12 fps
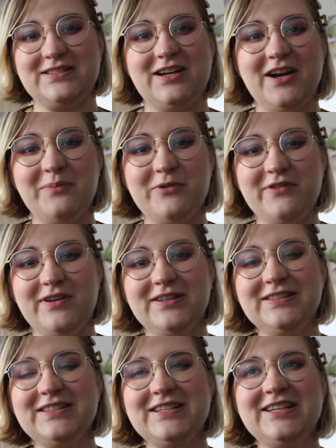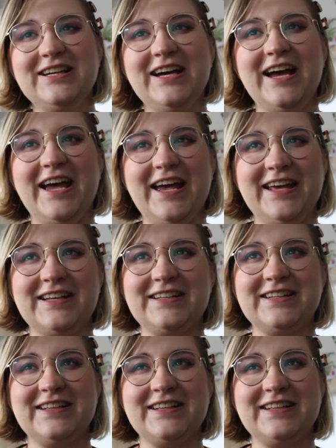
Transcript: timer on, and